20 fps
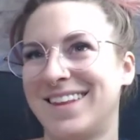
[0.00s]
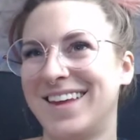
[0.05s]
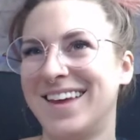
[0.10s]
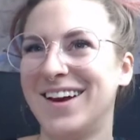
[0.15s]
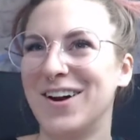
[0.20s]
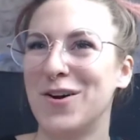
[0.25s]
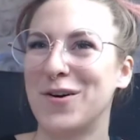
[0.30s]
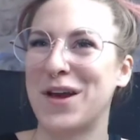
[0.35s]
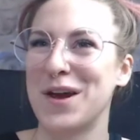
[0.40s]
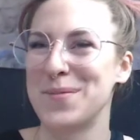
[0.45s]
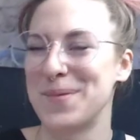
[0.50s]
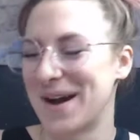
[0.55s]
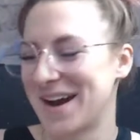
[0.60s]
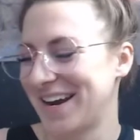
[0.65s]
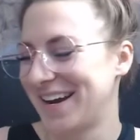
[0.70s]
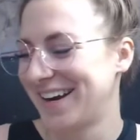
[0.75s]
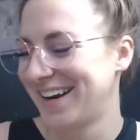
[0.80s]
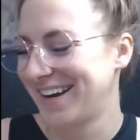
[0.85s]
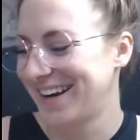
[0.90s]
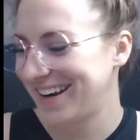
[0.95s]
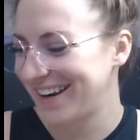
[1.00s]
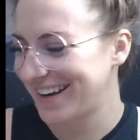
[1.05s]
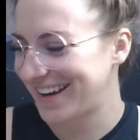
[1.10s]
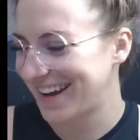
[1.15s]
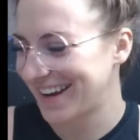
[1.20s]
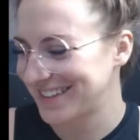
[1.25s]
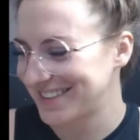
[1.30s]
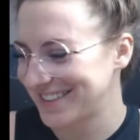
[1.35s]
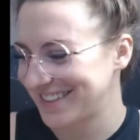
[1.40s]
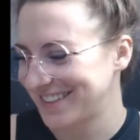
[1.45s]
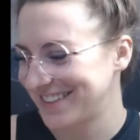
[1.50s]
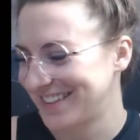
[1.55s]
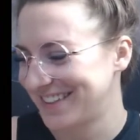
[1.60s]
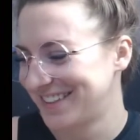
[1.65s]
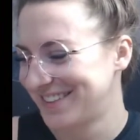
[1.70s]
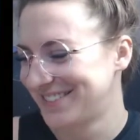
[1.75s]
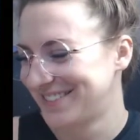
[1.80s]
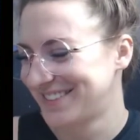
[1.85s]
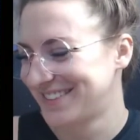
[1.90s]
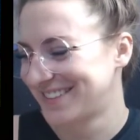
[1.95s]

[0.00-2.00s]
Okay, bye. Kenzie leaves.